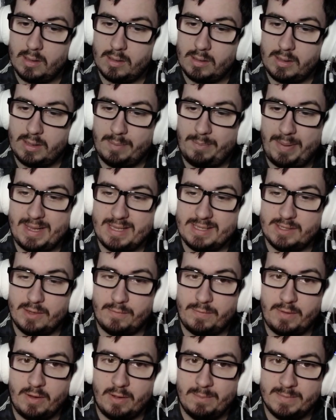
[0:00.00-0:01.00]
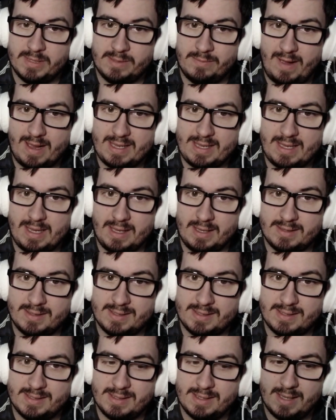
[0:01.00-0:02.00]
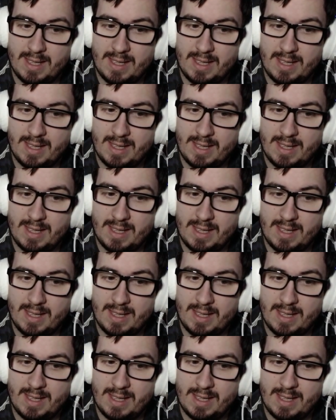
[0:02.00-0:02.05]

The pace of Jom's Vikings.